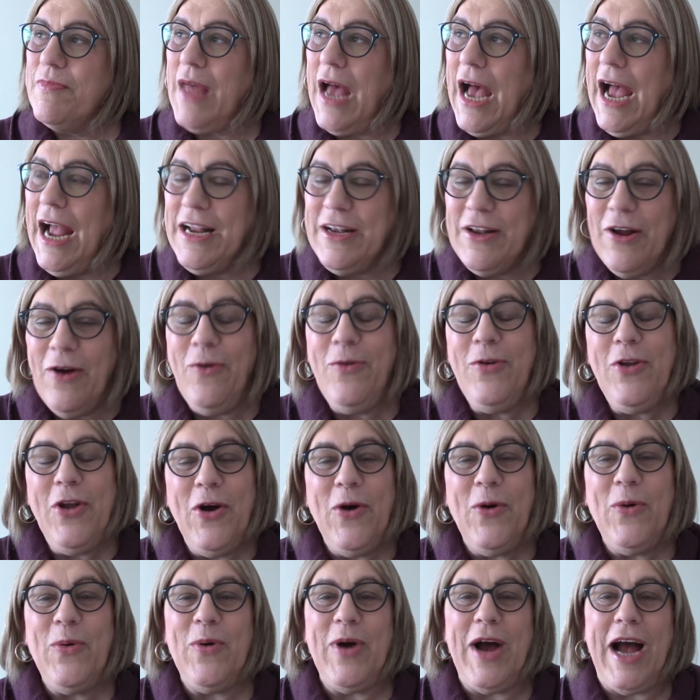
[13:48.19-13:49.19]
I don't
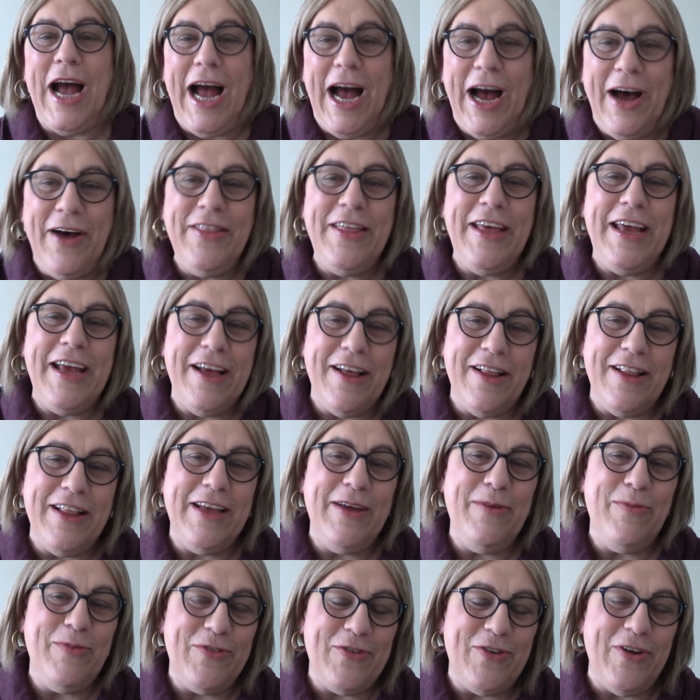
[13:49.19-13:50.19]
know how the hell
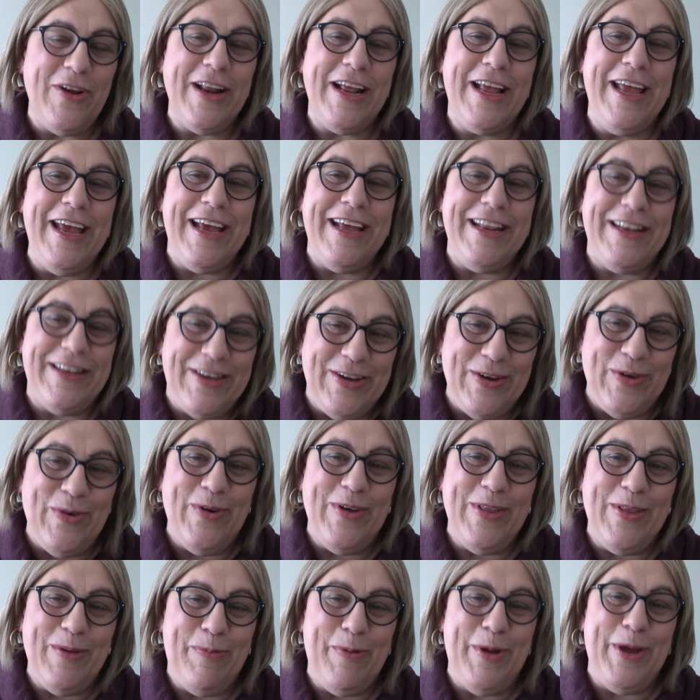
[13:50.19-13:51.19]
he was going to get two
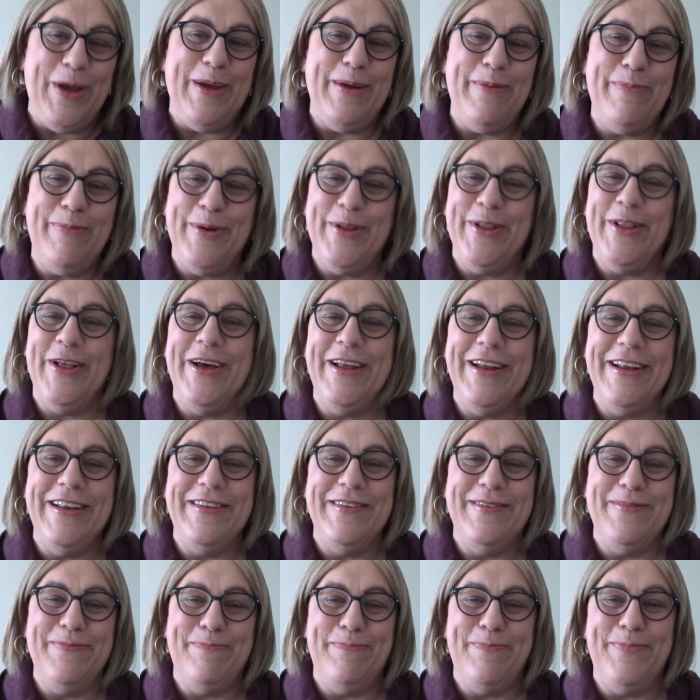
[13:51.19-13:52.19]
other people on
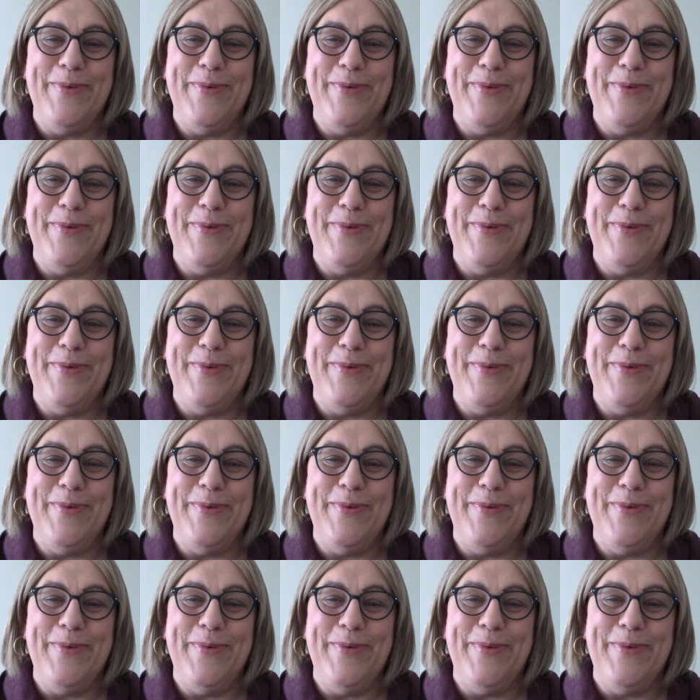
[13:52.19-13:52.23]
his